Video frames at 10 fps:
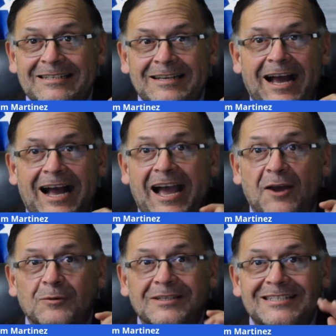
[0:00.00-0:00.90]
I
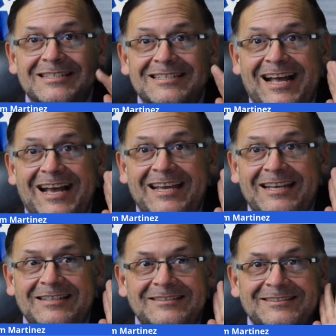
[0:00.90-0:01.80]
was like
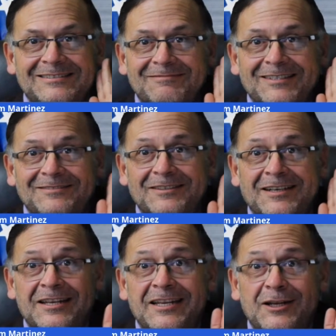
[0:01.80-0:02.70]

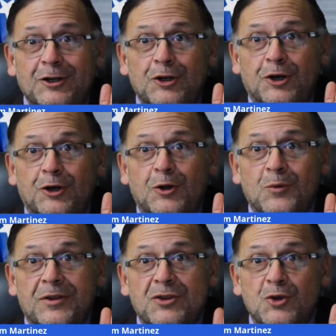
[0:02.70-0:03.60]
a little girl
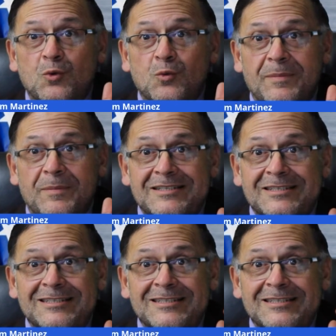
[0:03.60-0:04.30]
with new ribbons.